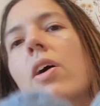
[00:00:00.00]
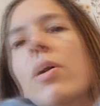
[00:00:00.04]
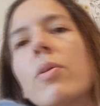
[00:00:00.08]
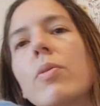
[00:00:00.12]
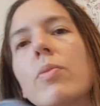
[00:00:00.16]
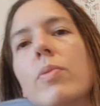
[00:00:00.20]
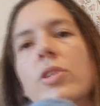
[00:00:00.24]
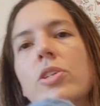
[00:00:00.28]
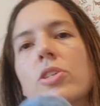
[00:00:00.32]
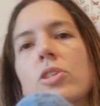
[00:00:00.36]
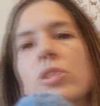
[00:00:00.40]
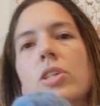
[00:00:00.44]

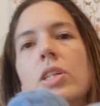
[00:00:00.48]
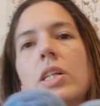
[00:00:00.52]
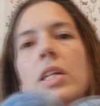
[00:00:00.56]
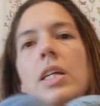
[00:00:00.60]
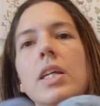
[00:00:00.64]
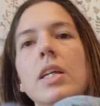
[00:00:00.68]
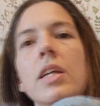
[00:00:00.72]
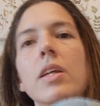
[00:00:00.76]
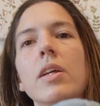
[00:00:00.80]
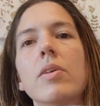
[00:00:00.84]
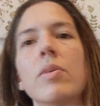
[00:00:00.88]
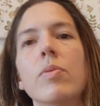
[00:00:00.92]
thought
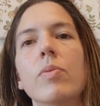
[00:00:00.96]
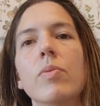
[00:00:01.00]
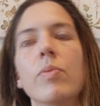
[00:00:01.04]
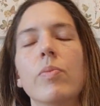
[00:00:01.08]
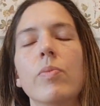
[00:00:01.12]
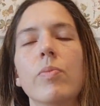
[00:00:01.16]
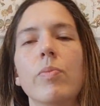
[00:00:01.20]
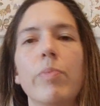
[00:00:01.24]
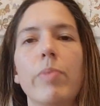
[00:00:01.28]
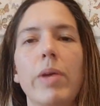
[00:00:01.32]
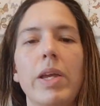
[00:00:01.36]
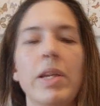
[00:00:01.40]
originally,
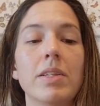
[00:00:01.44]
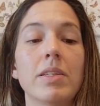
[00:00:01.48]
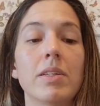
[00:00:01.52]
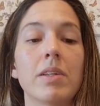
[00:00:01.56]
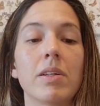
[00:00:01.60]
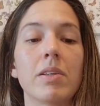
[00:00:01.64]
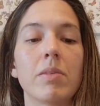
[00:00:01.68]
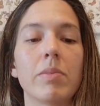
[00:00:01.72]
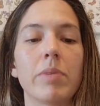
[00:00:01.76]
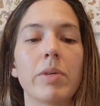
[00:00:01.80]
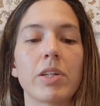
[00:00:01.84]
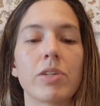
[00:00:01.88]

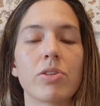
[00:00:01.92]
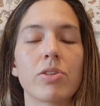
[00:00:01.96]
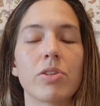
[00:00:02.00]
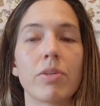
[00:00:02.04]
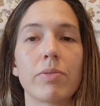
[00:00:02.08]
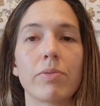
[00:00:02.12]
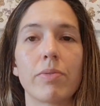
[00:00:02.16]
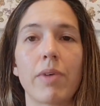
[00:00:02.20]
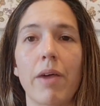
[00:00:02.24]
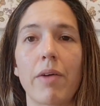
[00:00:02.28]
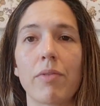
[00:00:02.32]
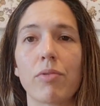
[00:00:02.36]
based on the
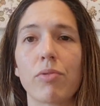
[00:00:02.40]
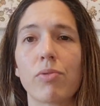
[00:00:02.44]
pictures on